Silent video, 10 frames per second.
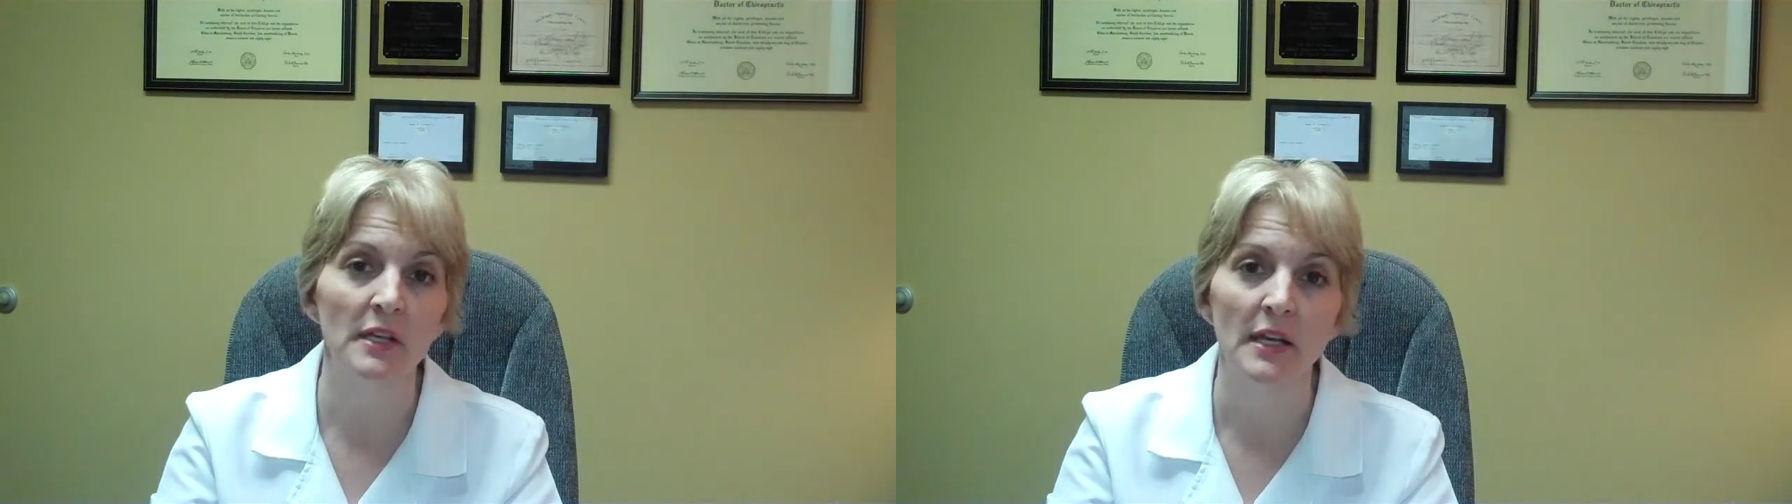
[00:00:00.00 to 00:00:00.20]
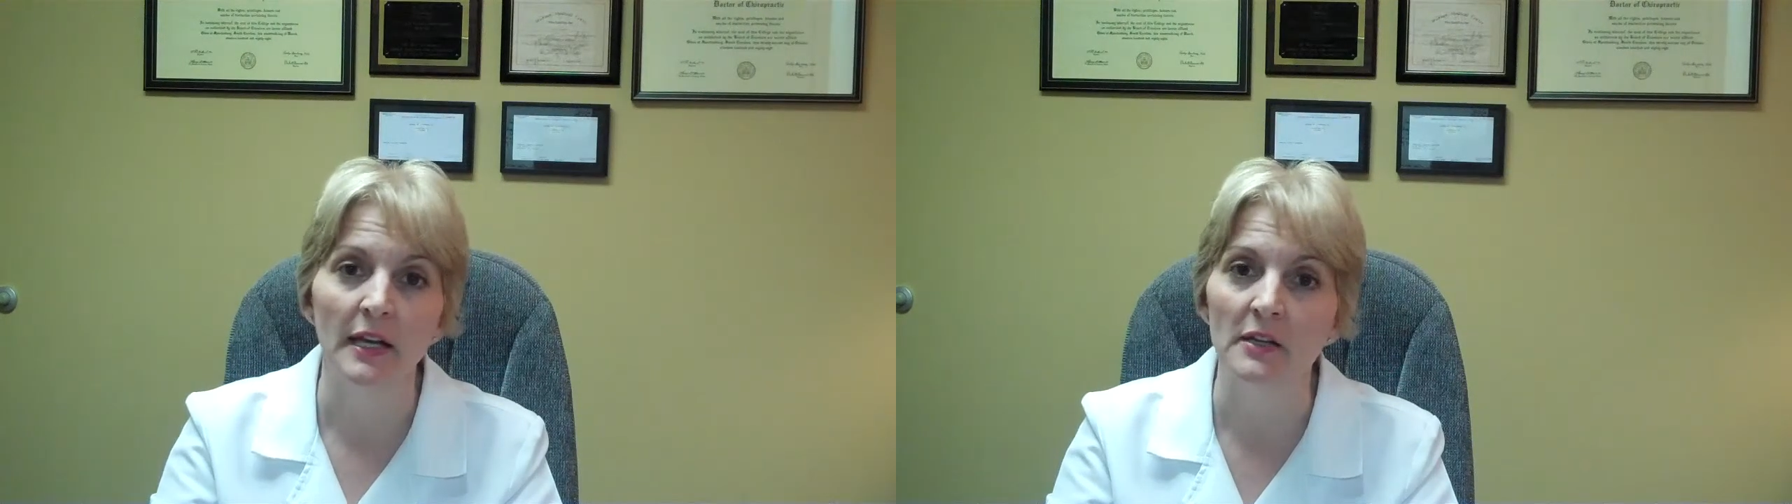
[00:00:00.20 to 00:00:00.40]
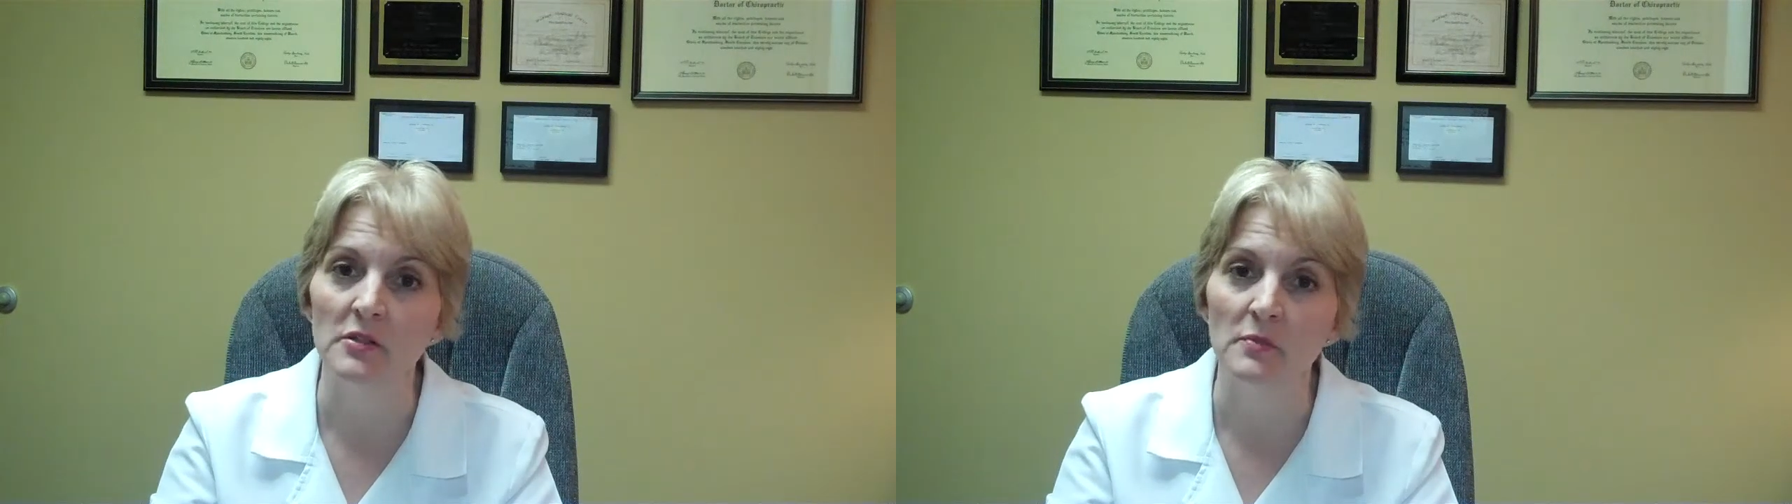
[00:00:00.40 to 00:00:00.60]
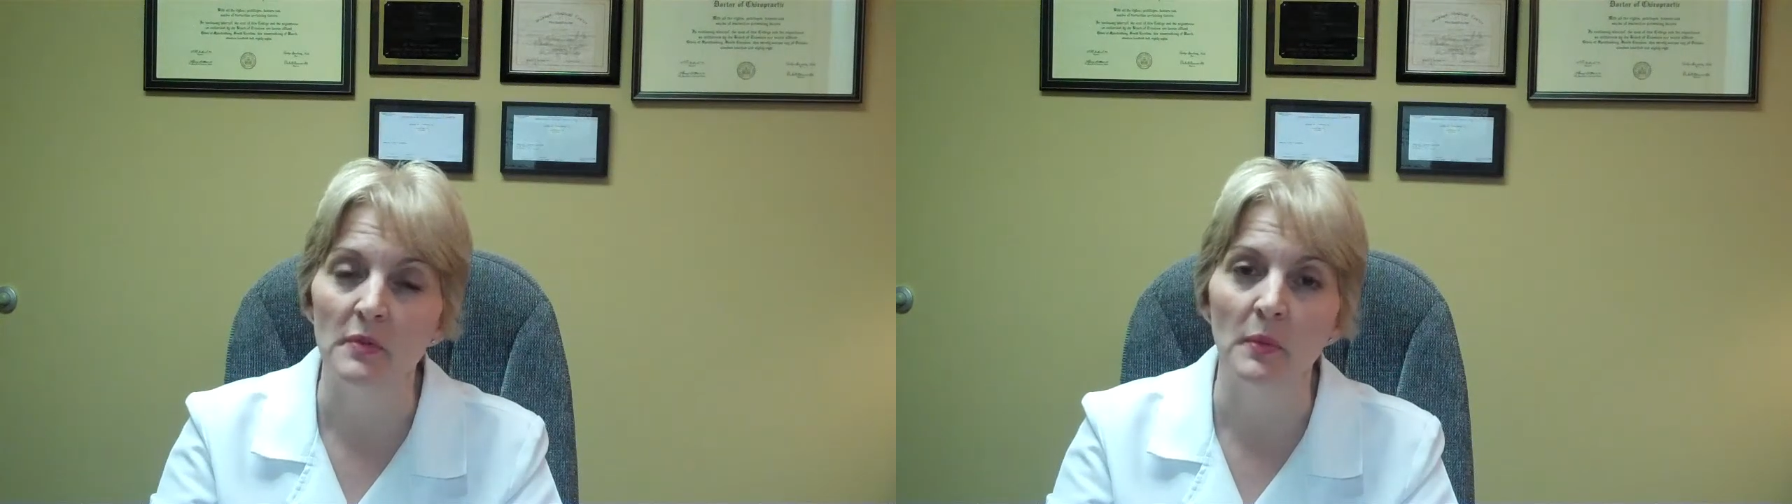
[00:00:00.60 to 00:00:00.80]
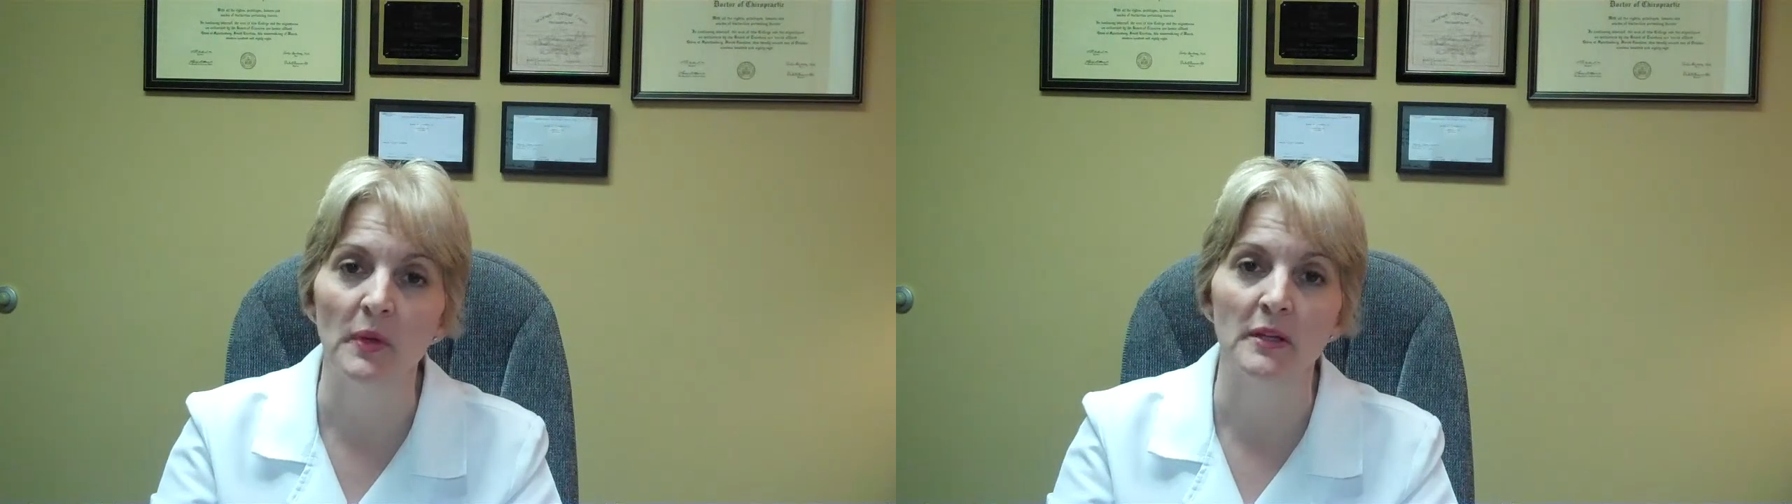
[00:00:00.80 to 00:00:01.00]
you got to
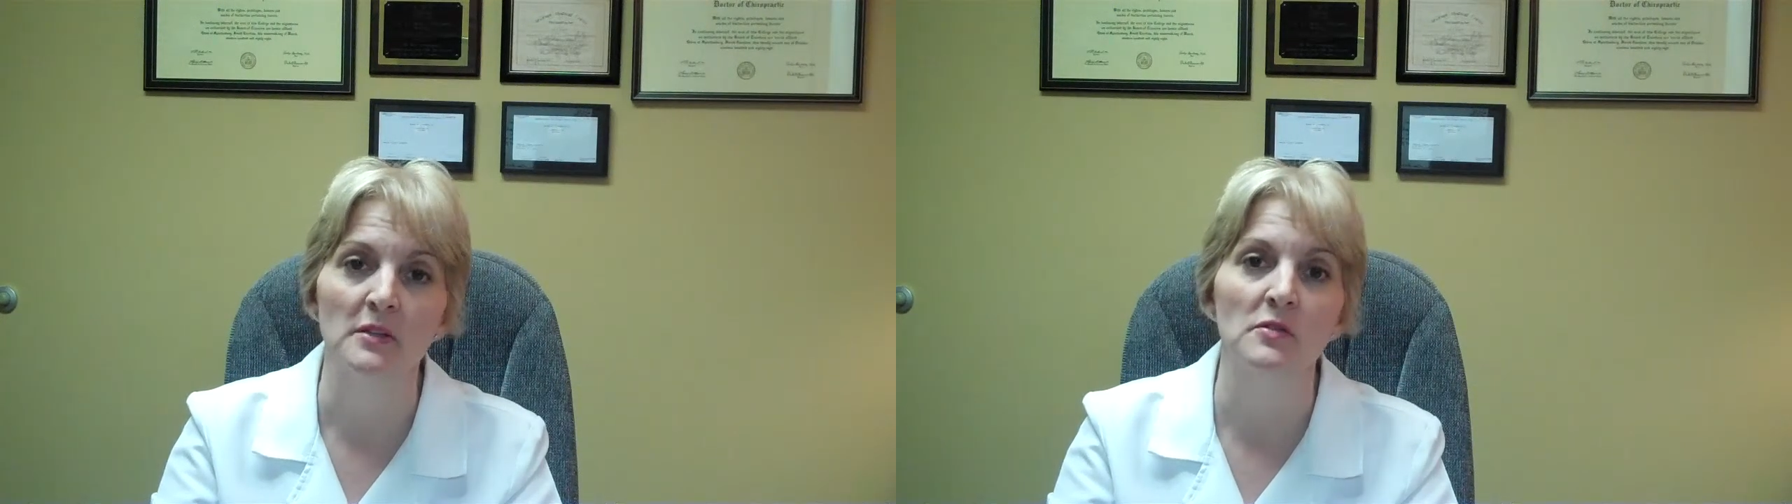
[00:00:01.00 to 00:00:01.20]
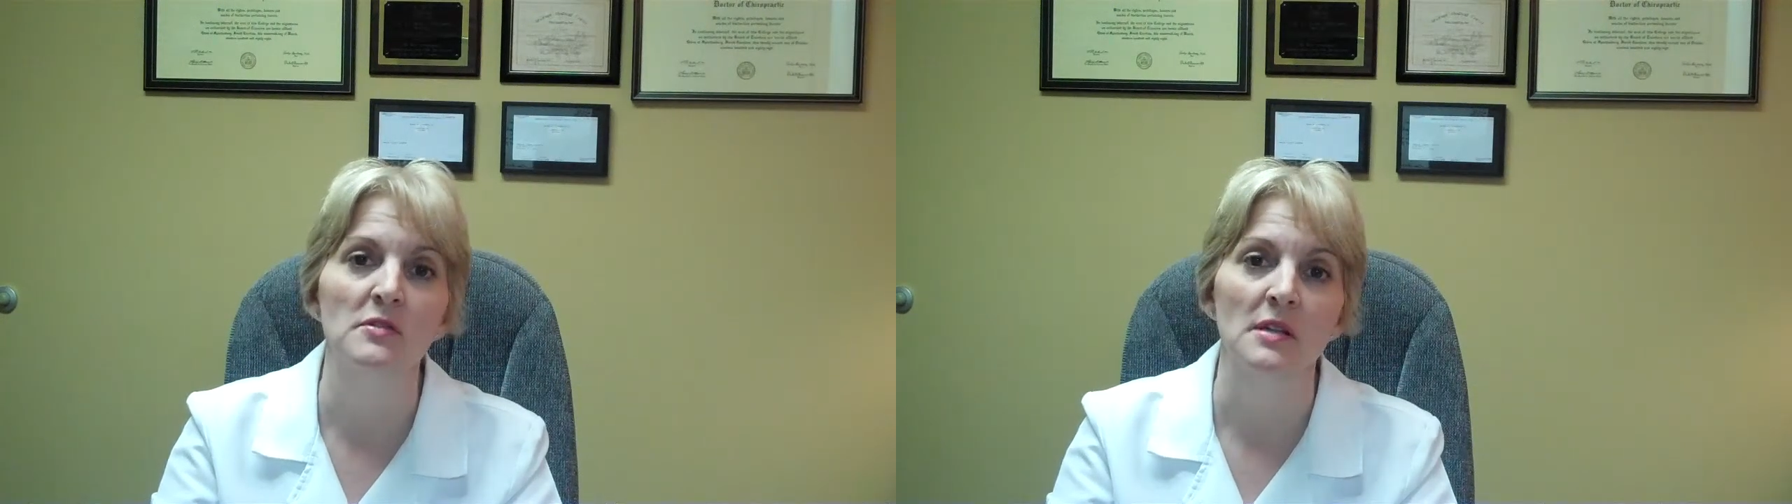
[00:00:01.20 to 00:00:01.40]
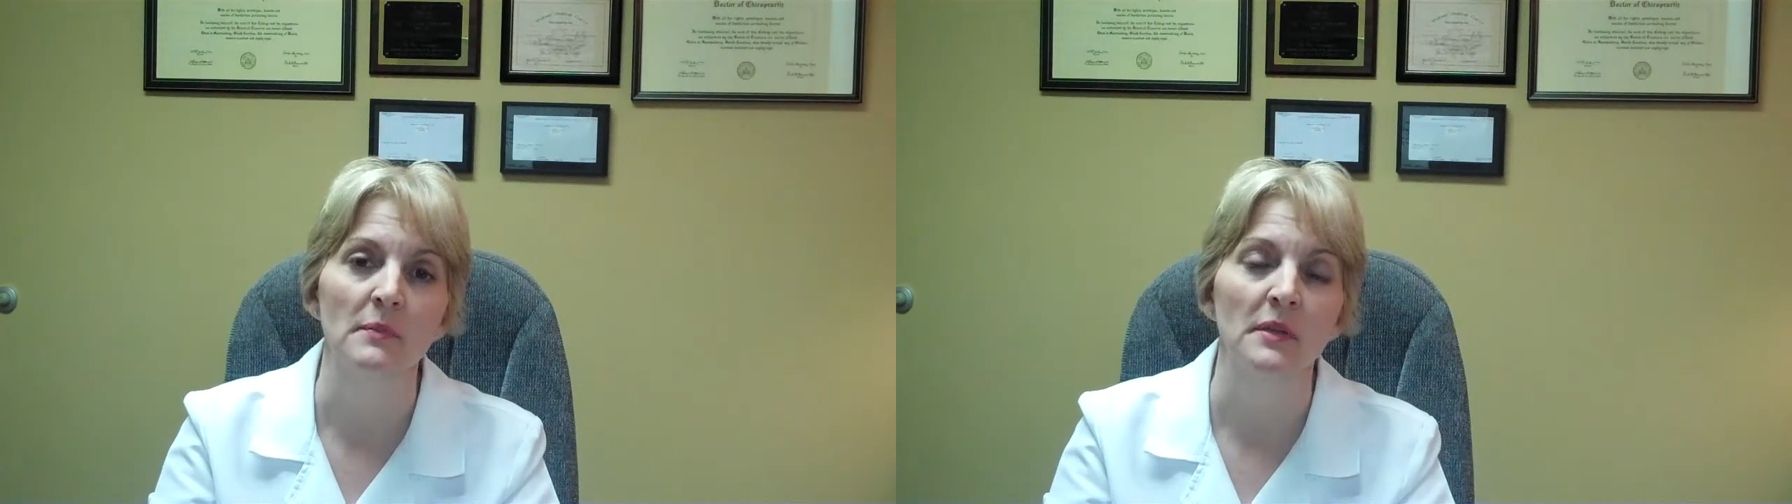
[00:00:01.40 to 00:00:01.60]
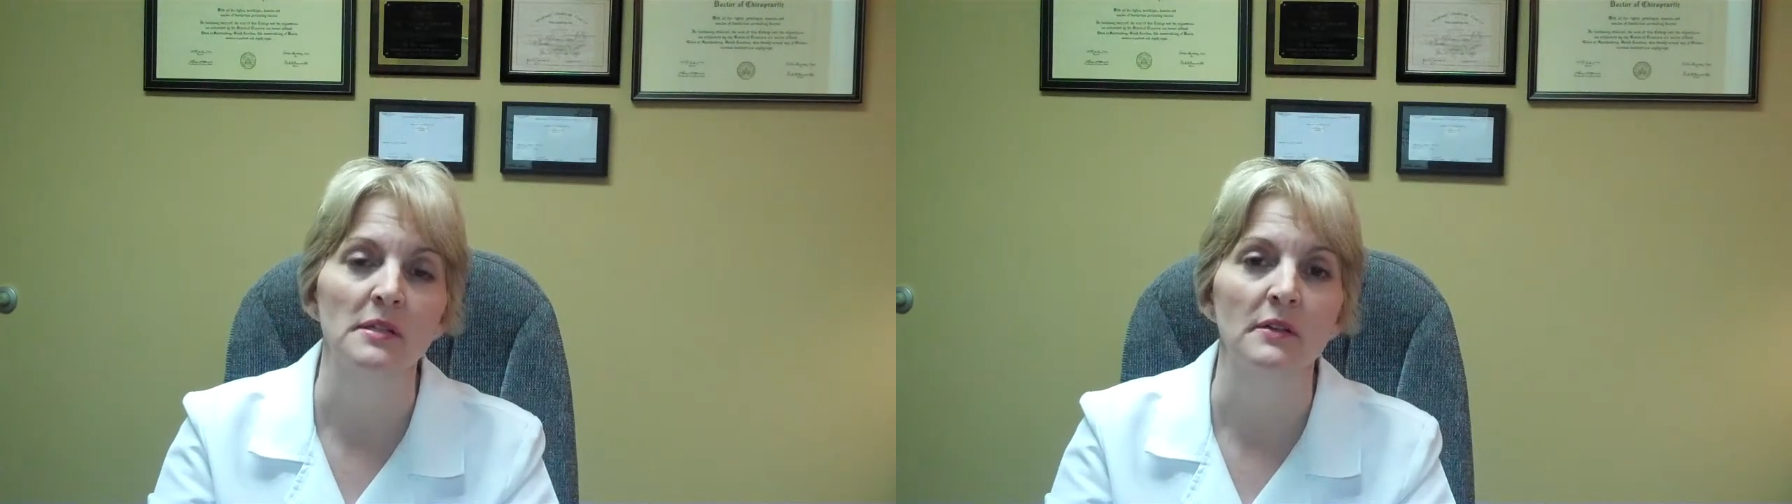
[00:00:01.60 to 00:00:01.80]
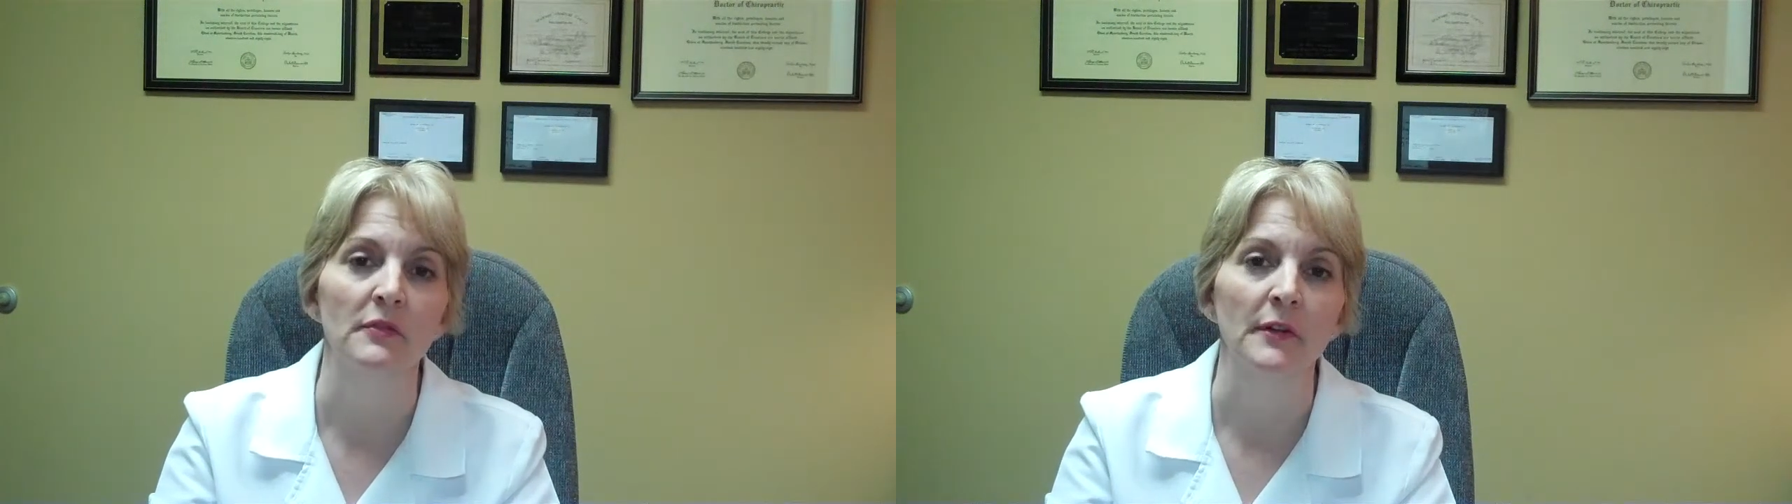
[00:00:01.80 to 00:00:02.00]
be willing to do something
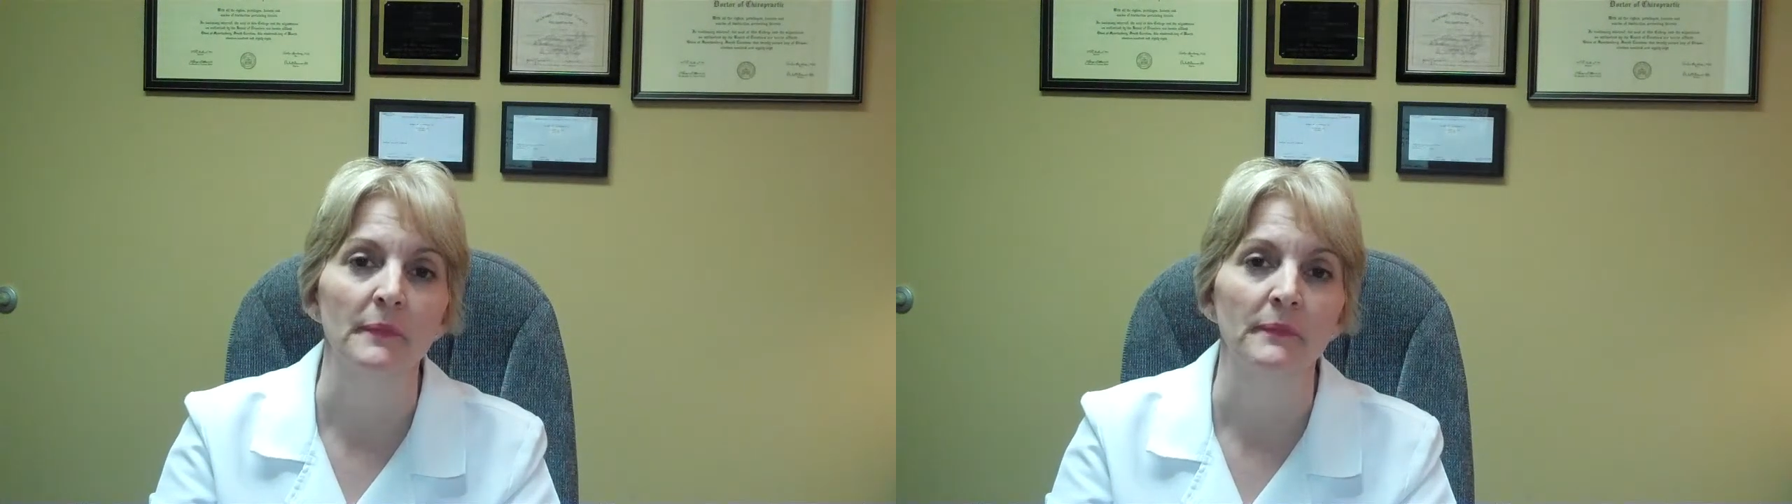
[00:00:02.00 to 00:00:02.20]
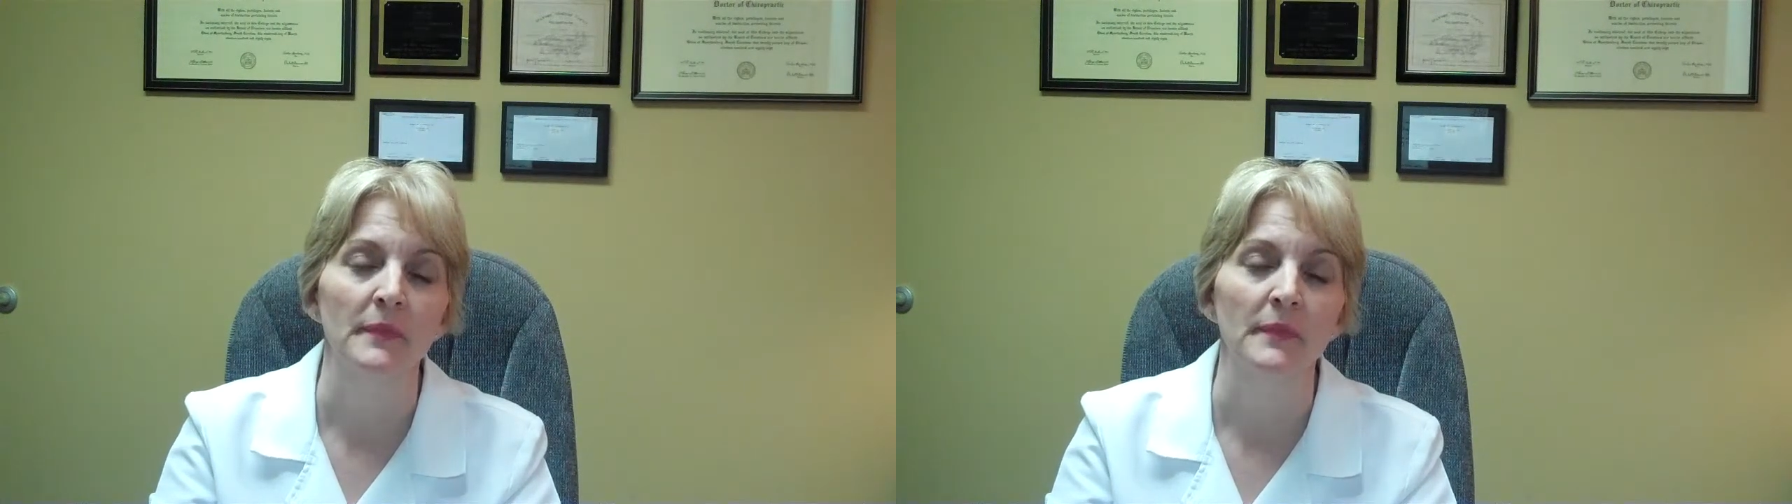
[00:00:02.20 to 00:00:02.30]
different.